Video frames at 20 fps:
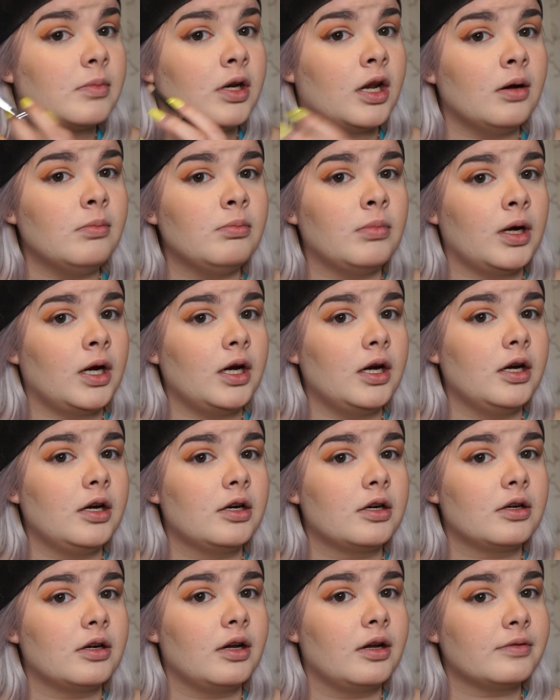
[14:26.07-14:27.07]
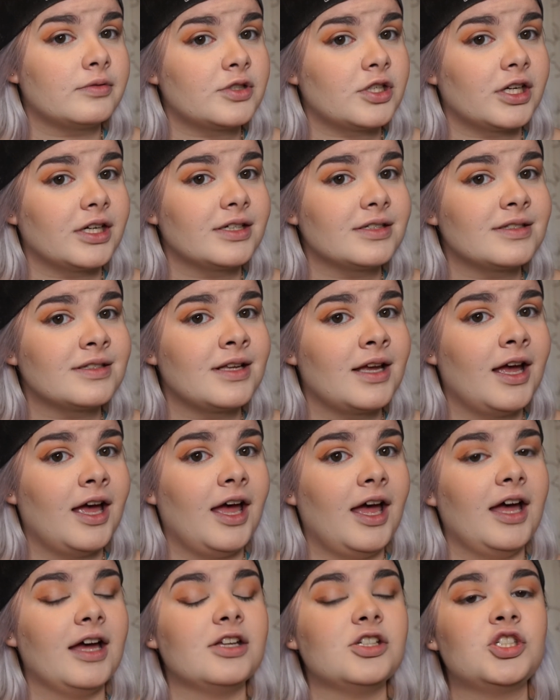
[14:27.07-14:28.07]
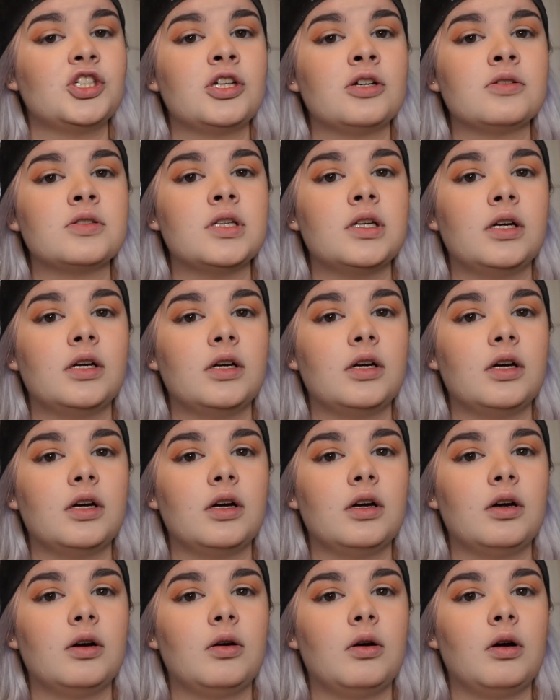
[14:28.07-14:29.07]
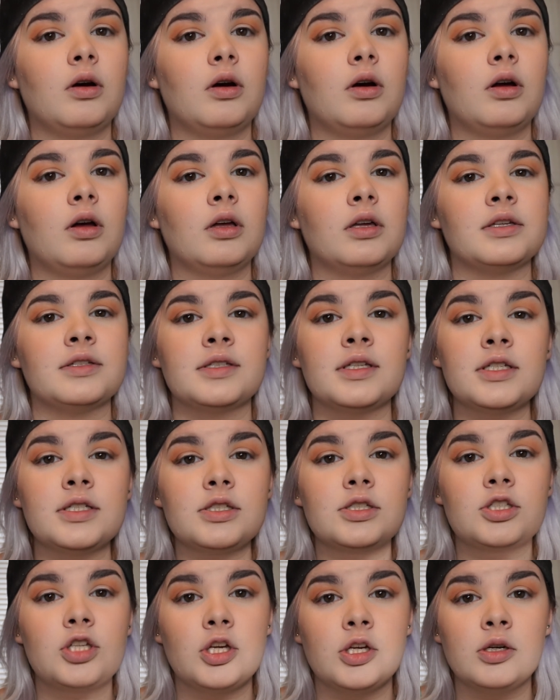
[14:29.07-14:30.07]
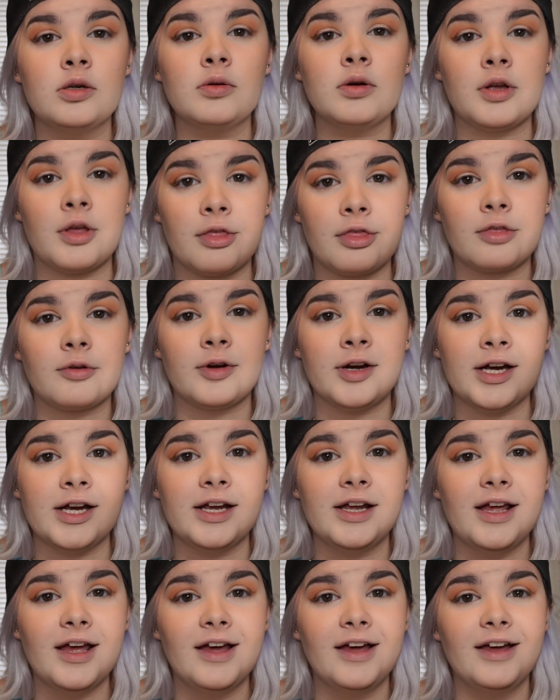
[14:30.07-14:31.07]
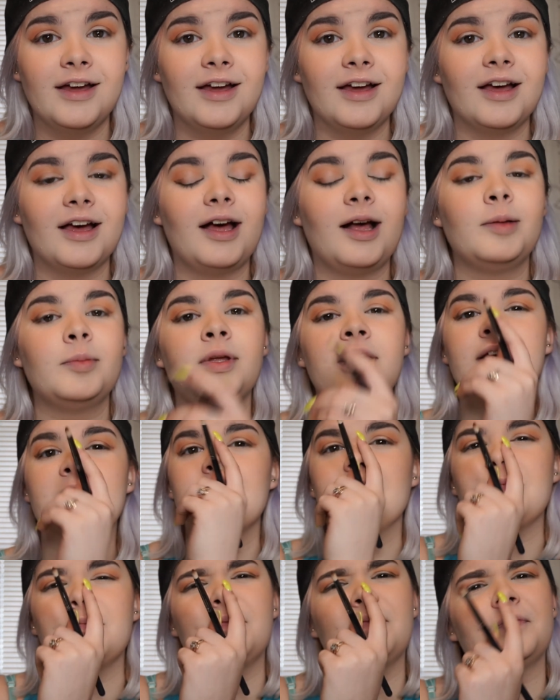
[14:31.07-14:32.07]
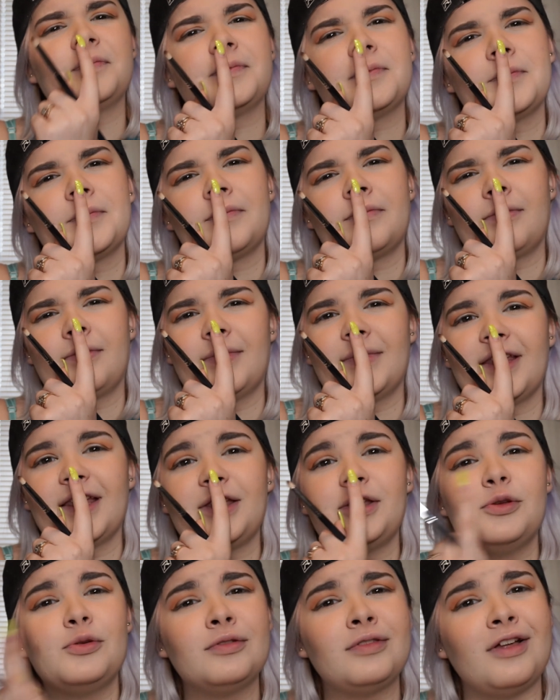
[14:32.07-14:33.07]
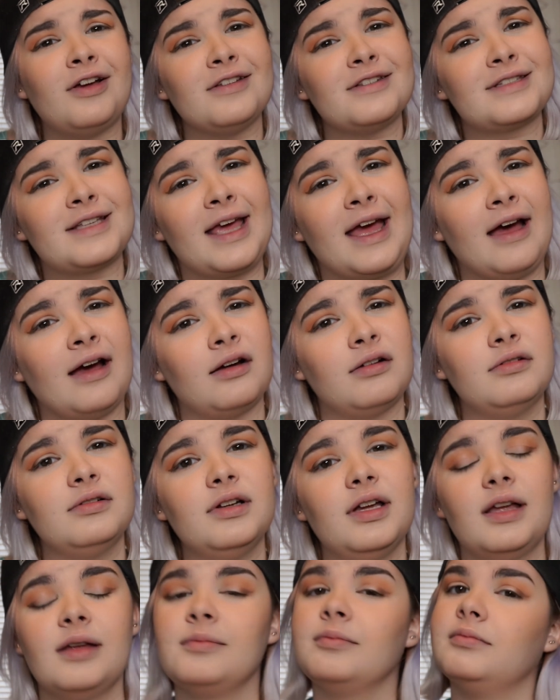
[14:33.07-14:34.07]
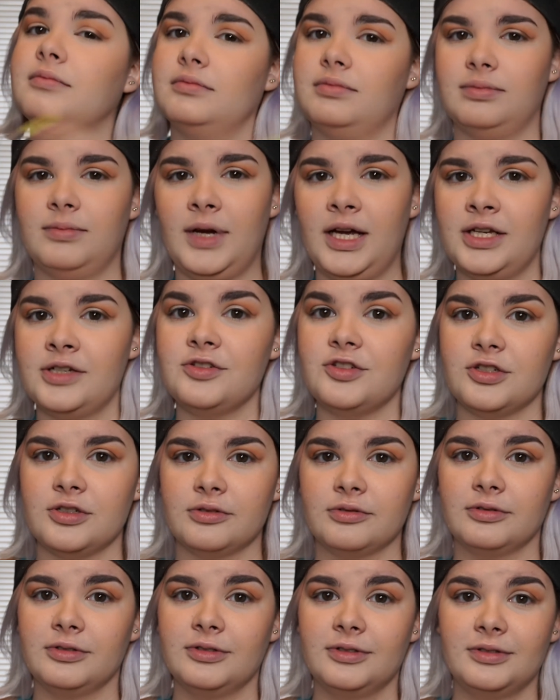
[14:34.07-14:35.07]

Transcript: number of drinks. She goes, is this 2 or 3? I'm like, you lost count? And mind you,